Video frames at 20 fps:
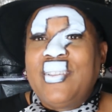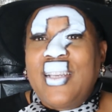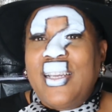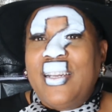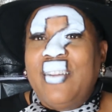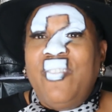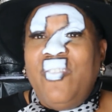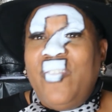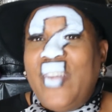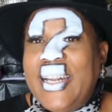going
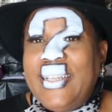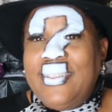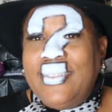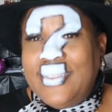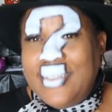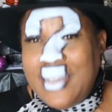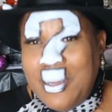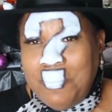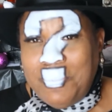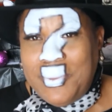to face
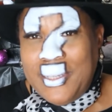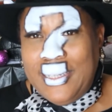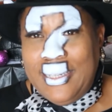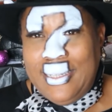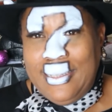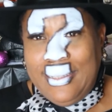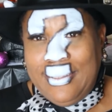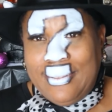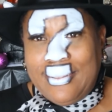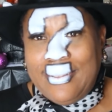something
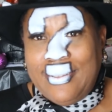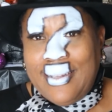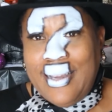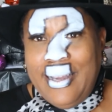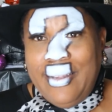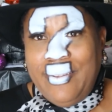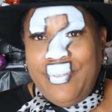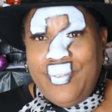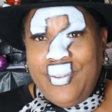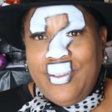in this
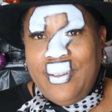life.